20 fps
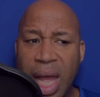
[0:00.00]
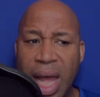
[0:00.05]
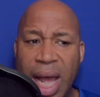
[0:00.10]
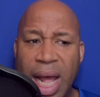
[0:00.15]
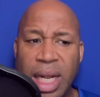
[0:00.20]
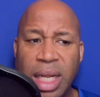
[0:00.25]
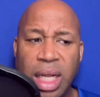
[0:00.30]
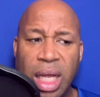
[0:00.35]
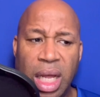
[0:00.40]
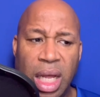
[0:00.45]

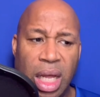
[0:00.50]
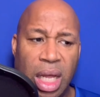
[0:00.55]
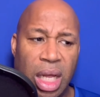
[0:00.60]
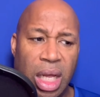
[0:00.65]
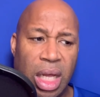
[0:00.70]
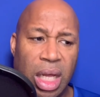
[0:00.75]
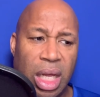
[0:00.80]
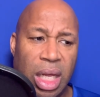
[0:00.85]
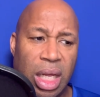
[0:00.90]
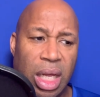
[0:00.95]
And
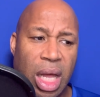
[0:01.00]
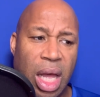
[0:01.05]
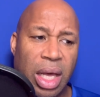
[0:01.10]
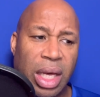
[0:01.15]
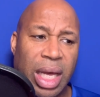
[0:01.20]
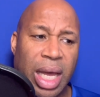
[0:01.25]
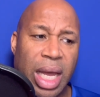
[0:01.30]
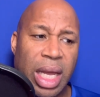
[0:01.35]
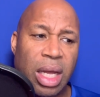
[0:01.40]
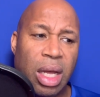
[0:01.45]

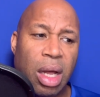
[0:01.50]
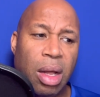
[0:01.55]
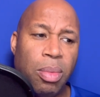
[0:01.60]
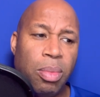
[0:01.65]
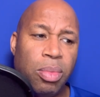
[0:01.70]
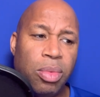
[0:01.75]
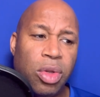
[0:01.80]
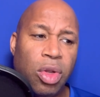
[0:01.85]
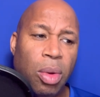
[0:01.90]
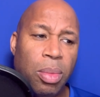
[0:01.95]
okay,
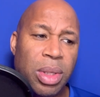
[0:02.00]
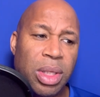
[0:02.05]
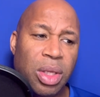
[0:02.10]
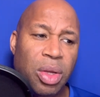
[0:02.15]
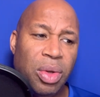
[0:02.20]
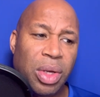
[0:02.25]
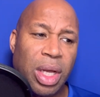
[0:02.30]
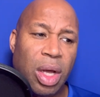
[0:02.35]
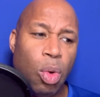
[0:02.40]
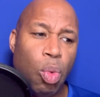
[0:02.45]
Thomas
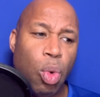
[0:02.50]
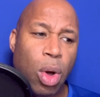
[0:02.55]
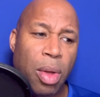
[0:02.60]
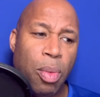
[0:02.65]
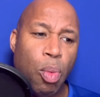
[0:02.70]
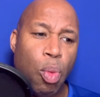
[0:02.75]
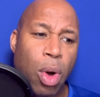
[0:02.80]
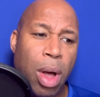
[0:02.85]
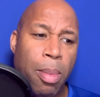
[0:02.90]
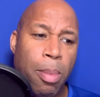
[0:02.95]
Tuchel
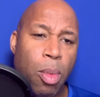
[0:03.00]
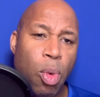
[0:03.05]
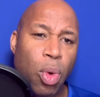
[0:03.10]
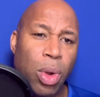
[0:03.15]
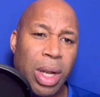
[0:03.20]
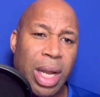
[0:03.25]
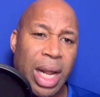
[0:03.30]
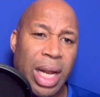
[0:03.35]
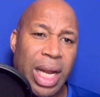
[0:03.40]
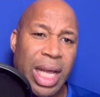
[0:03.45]

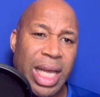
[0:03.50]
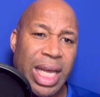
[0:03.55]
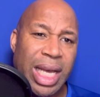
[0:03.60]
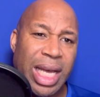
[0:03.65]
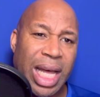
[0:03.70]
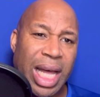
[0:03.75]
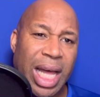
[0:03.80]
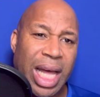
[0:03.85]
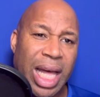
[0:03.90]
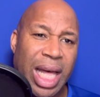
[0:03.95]
won a
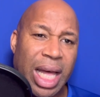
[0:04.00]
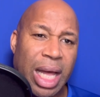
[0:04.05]
Liga